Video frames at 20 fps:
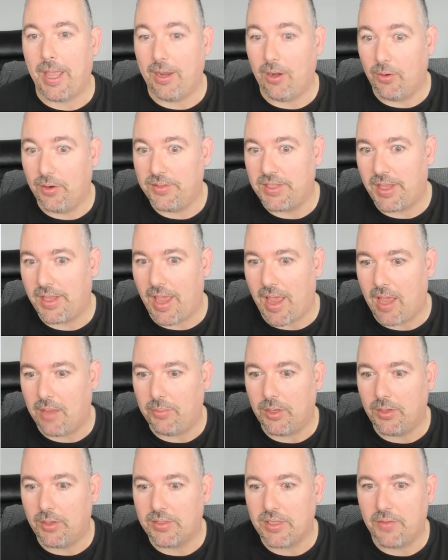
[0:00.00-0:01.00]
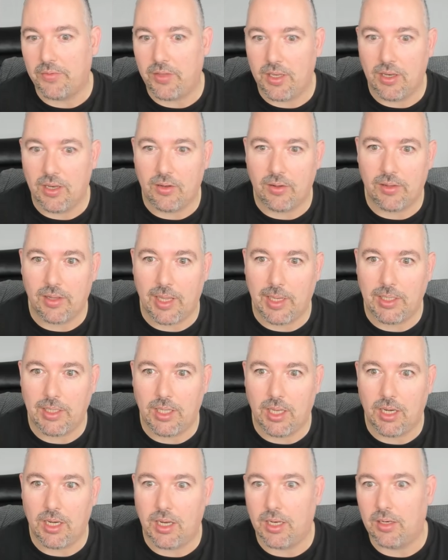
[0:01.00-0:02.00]
know it's a guy because I've seen it on
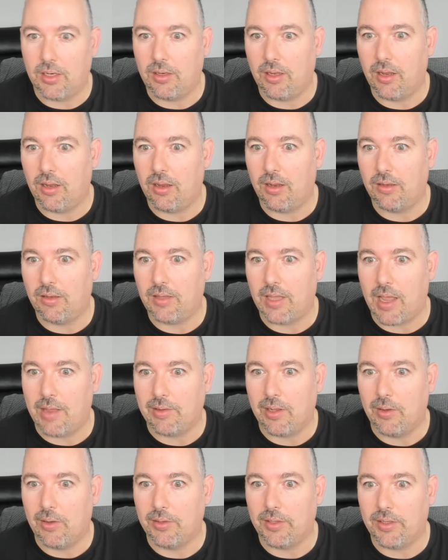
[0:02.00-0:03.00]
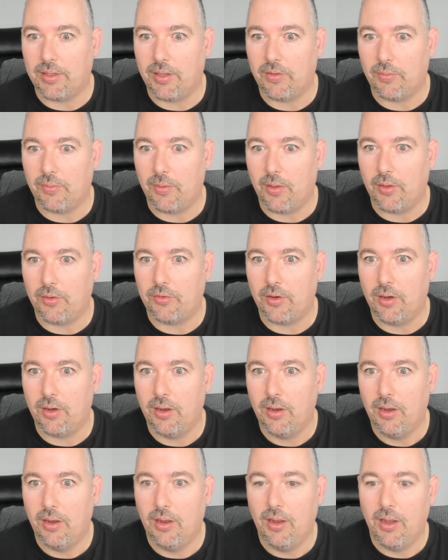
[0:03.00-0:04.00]
LinkedIn and downloaded his version.
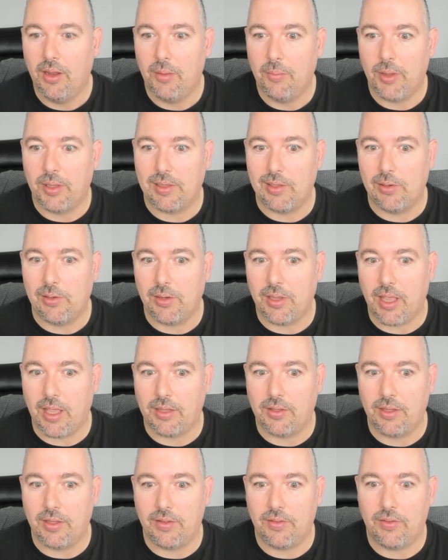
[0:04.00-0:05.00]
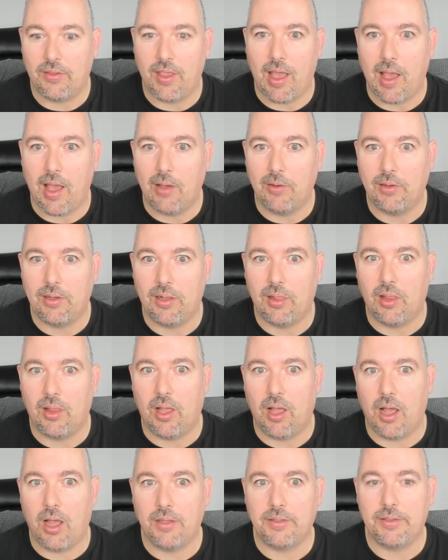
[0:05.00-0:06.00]
But look at this, how
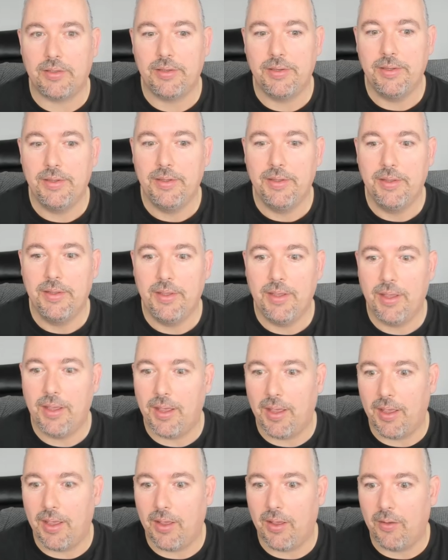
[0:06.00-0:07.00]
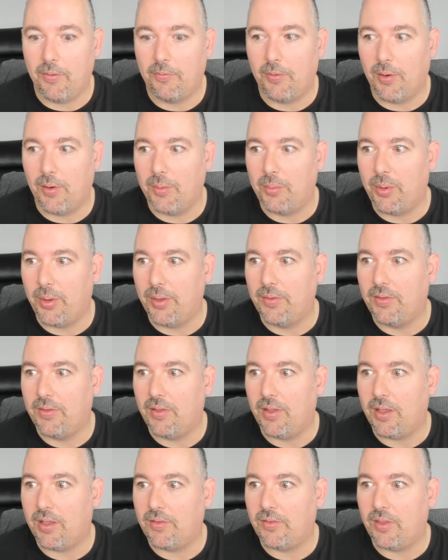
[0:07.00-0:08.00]
Claude
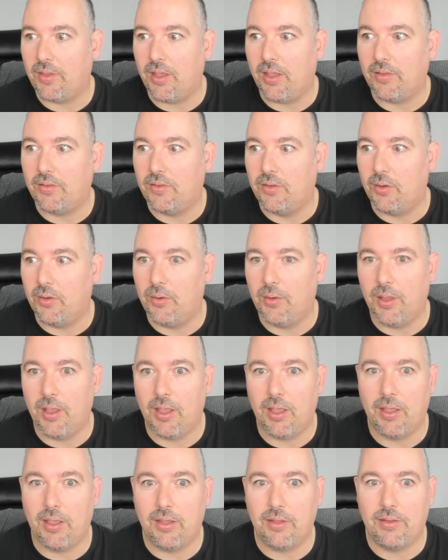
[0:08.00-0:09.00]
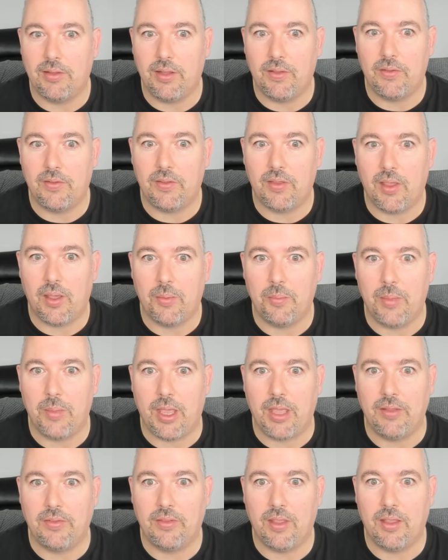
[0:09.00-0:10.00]
4.6 is doing these
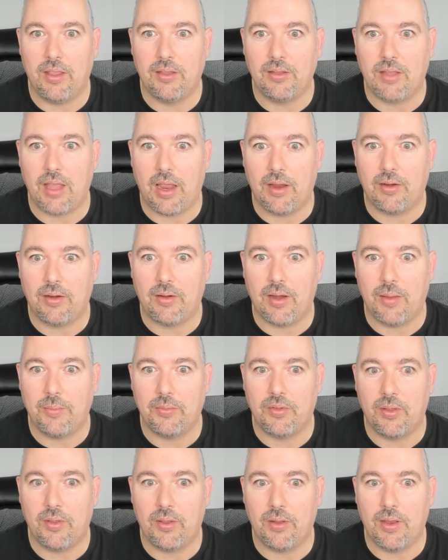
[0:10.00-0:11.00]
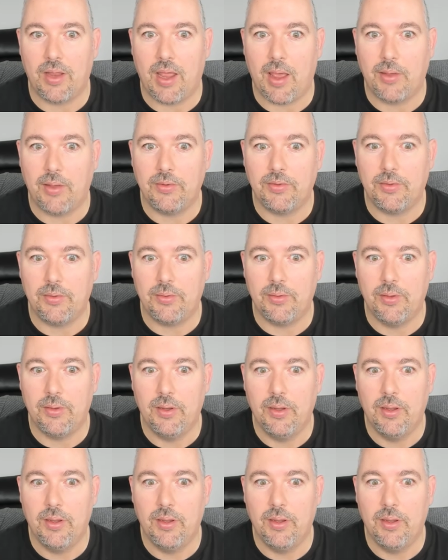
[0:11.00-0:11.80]
amazing diagrams on how to